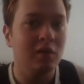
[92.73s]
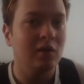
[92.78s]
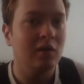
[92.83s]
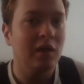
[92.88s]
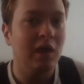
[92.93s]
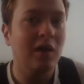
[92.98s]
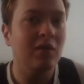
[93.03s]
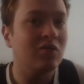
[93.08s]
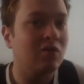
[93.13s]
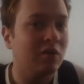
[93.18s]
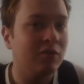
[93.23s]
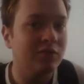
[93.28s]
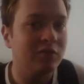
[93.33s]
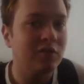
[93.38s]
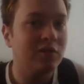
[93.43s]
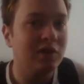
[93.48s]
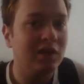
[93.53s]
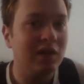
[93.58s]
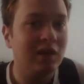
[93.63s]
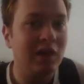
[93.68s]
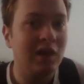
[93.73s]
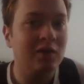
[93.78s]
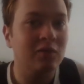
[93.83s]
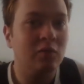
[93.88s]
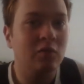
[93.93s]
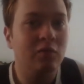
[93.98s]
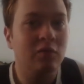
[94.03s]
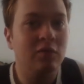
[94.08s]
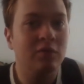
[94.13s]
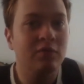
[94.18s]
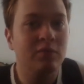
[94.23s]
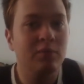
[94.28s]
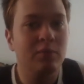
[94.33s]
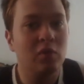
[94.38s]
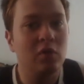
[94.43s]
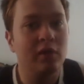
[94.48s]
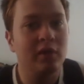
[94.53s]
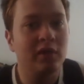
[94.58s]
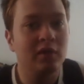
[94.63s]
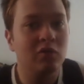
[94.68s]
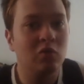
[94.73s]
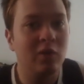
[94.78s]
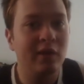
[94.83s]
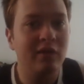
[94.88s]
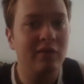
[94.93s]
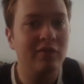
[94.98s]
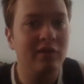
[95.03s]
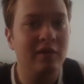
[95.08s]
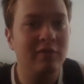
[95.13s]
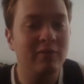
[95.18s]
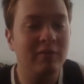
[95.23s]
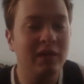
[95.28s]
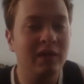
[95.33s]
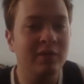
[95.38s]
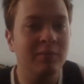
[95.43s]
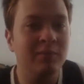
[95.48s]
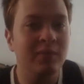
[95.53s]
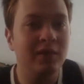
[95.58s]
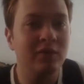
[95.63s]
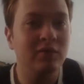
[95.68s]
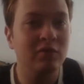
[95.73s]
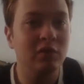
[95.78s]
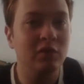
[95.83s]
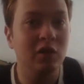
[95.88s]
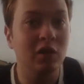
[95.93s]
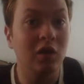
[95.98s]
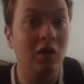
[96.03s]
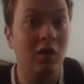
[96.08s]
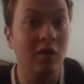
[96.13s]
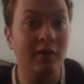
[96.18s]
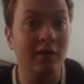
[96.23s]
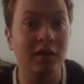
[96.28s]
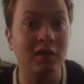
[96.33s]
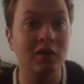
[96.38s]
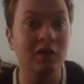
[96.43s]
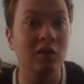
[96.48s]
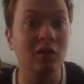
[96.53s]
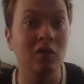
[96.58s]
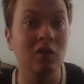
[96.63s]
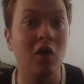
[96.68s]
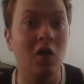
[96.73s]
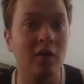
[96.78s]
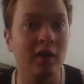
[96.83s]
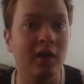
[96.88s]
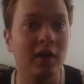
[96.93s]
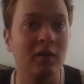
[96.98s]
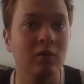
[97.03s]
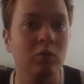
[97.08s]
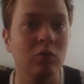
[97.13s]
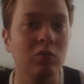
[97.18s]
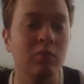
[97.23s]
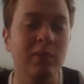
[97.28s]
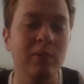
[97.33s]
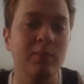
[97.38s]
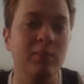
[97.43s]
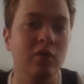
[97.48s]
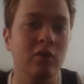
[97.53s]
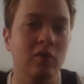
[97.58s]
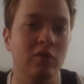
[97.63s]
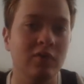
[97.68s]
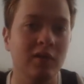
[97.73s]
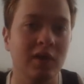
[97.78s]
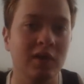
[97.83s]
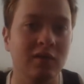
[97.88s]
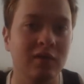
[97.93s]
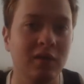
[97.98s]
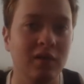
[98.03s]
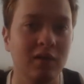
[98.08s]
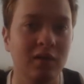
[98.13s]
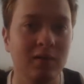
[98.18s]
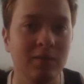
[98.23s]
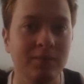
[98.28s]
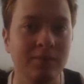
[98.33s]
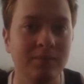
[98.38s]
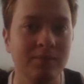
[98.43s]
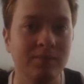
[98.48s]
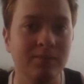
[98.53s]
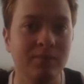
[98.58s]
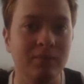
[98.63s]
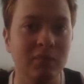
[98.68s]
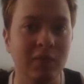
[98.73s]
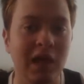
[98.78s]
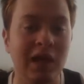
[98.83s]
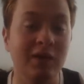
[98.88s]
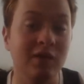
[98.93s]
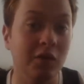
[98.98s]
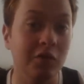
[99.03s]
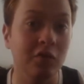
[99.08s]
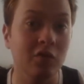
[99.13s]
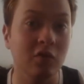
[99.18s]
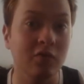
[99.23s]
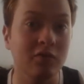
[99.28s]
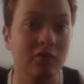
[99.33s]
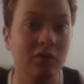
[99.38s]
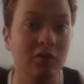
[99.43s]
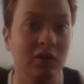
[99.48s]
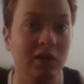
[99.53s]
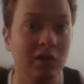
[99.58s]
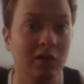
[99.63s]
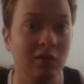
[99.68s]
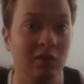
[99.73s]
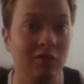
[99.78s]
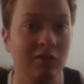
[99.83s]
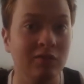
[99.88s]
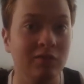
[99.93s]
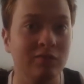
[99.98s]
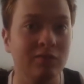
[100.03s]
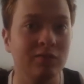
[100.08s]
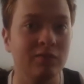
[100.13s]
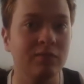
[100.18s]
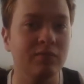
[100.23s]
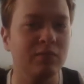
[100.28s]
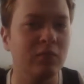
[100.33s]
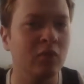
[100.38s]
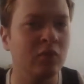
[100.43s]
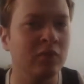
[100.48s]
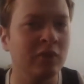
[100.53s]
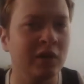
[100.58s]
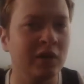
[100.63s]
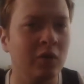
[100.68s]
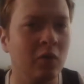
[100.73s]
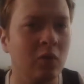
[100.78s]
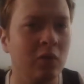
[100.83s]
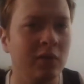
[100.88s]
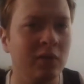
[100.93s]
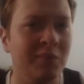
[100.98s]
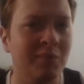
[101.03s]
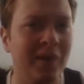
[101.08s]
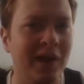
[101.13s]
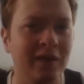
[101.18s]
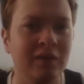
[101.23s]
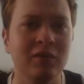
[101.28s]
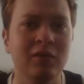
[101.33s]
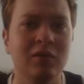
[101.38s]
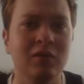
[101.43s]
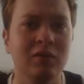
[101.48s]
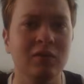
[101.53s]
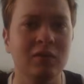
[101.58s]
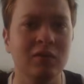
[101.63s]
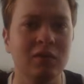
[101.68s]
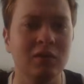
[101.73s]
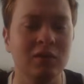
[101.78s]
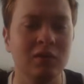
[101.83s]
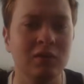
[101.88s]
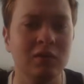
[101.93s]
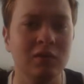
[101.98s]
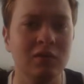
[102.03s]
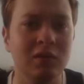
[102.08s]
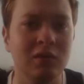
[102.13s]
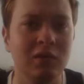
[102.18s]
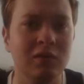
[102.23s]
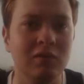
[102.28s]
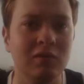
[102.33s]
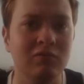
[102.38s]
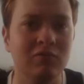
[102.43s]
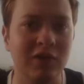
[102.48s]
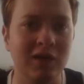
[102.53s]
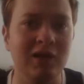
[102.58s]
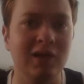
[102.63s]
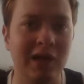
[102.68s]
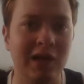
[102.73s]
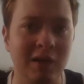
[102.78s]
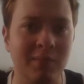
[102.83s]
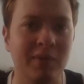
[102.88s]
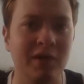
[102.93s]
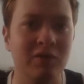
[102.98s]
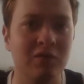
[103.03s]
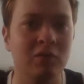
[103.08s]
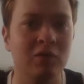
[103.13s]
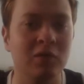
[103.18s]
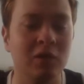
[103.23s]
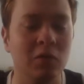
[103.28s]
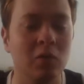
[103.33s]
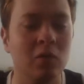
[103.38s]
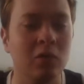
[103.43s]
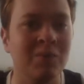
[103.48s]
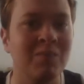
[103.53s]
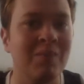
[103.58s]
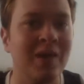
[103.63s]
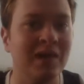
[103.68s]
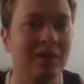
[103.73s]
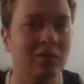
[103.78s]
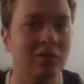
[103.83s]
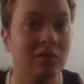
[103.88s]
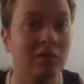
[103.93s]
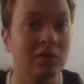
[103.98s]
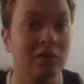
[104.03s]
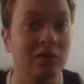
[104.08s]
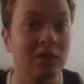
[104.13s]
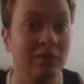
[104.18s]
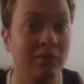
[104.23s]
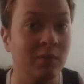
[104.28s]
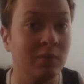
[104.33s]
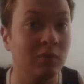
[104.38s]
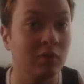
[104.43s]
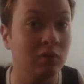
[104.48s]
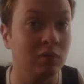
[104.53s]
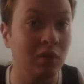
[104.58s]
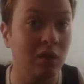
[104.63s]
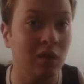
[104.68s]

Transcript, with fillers: As of today, I know they've put in a 25 million bid for Lallana, and Lallana would be perfect. And as of today, they've undergone a medical. Ricky Lambert's undergone a medical at Liverpool.